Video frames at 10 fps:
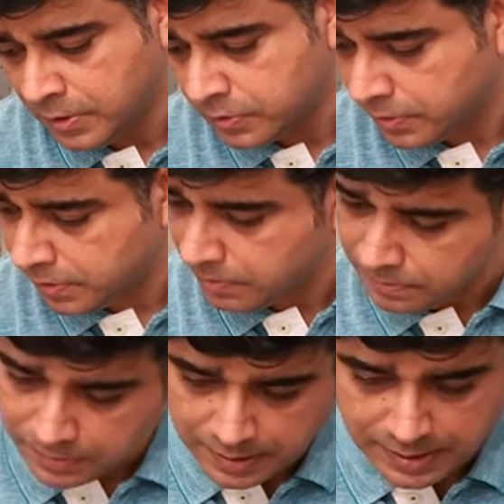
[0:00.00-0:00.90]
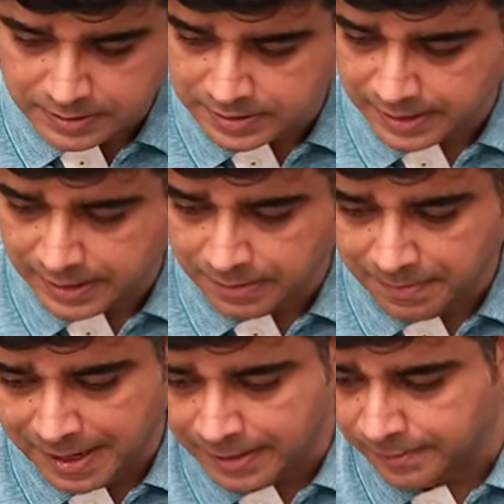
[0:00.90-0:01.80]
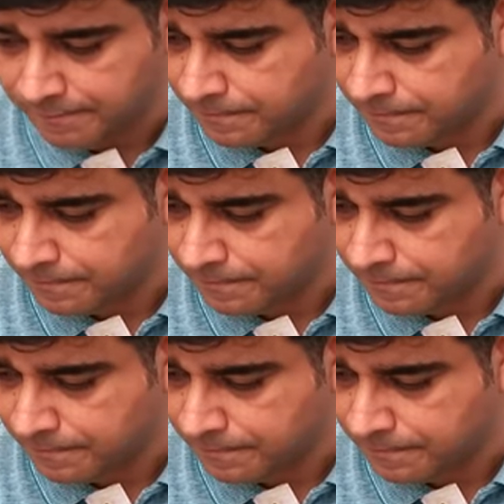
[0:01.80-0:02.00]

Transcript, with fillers: So he's taking it back.